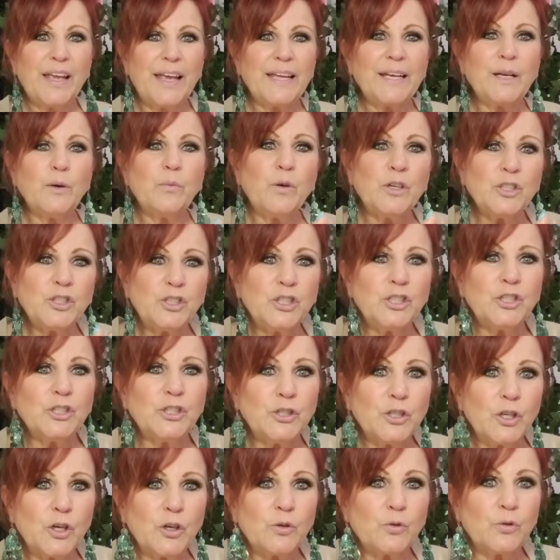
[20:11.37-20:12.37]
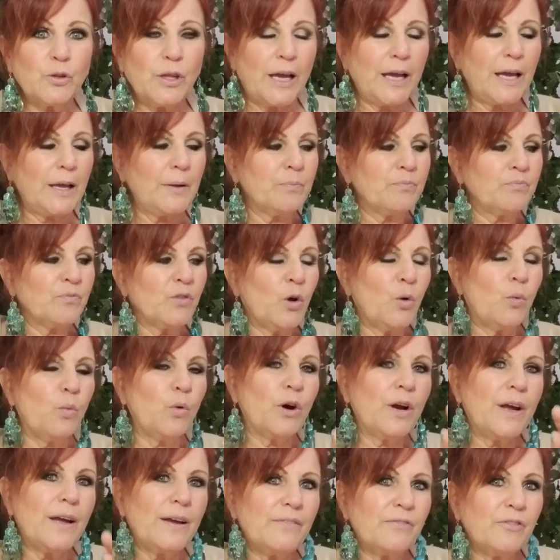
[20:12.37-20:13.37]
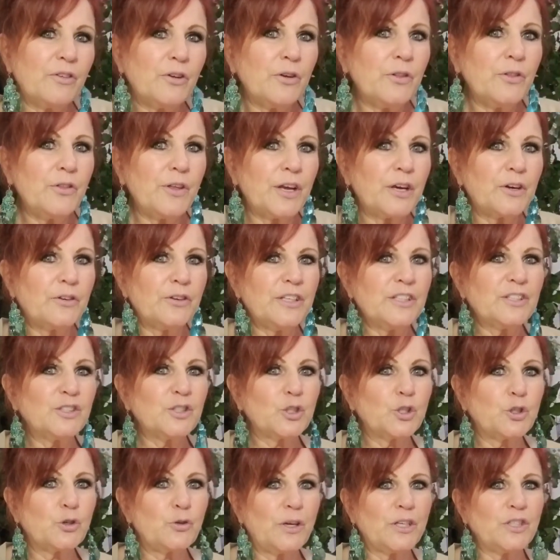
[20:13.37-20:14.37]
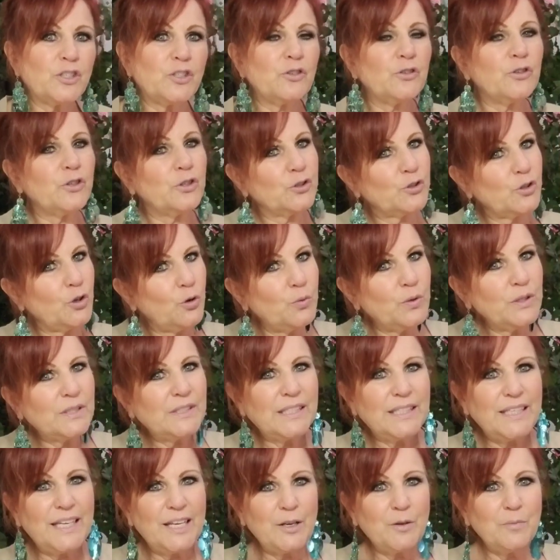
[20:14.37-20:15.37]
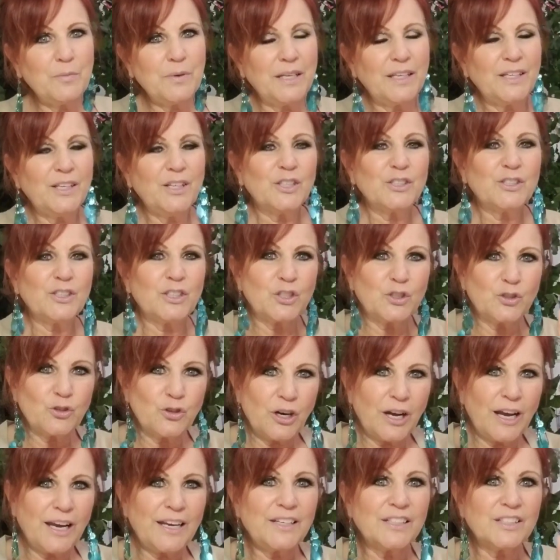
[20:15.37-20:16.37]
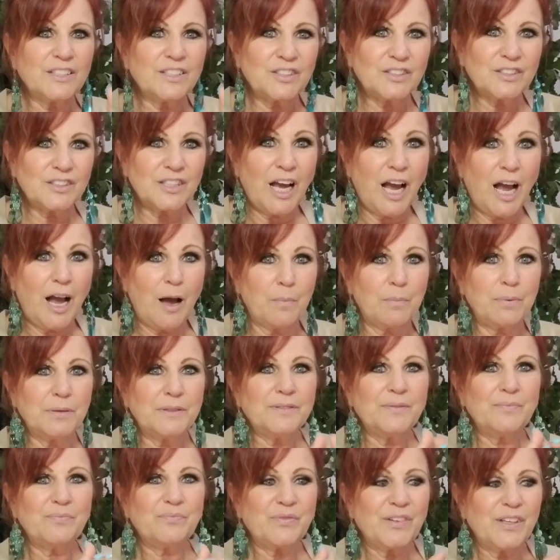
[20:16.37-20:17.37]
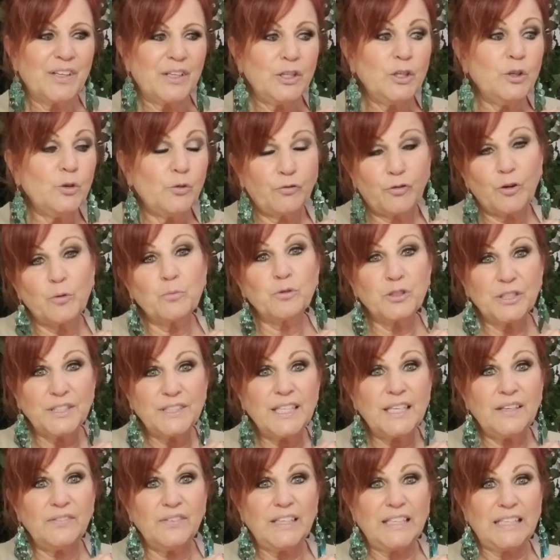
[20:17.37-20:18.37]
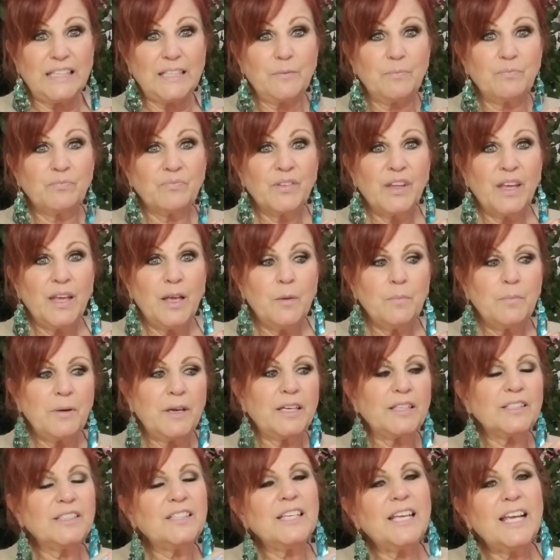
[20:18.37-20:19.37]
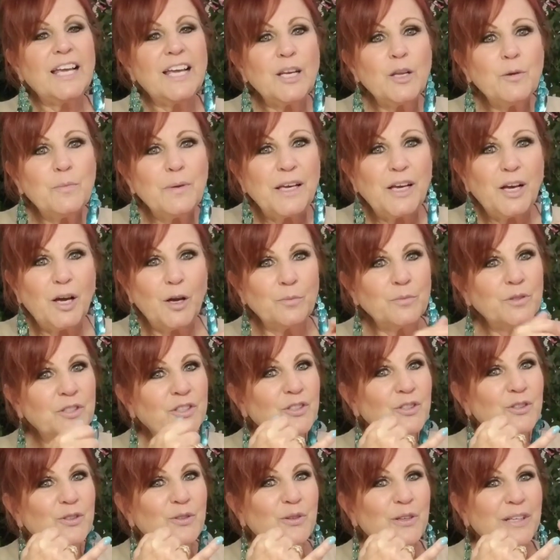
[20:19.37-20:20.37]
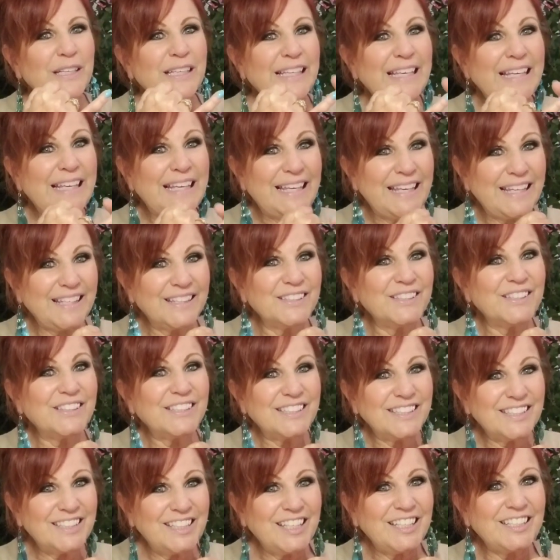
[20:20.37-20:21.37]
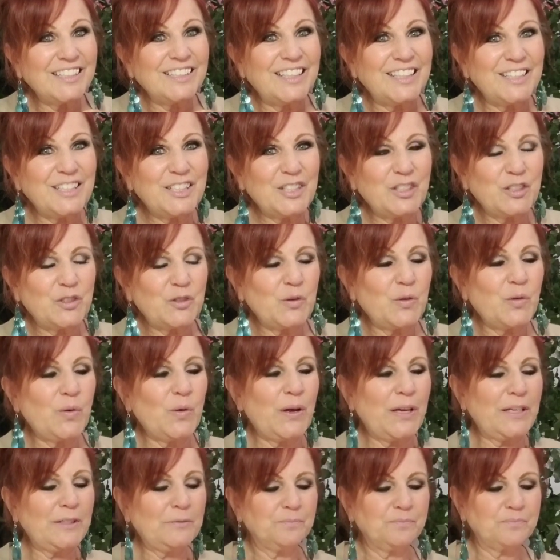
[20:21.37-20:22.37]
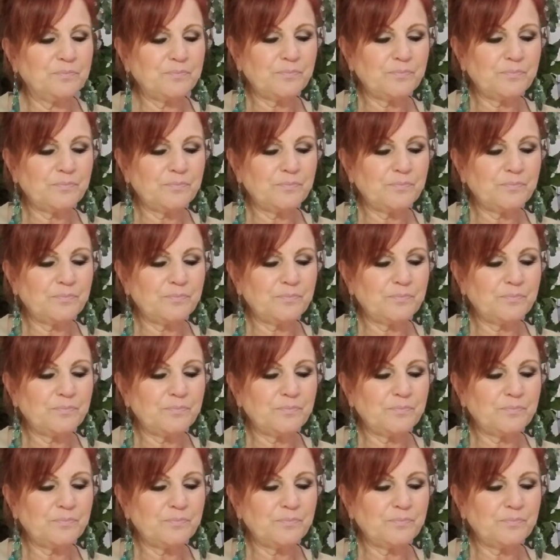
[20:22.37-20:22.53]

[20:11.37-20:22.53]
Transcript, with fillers: And I want you to know that wherever there is a treasure, there's always an enemy to try to stop you from receiving it because the enemy comes to kill, steal, and destroy.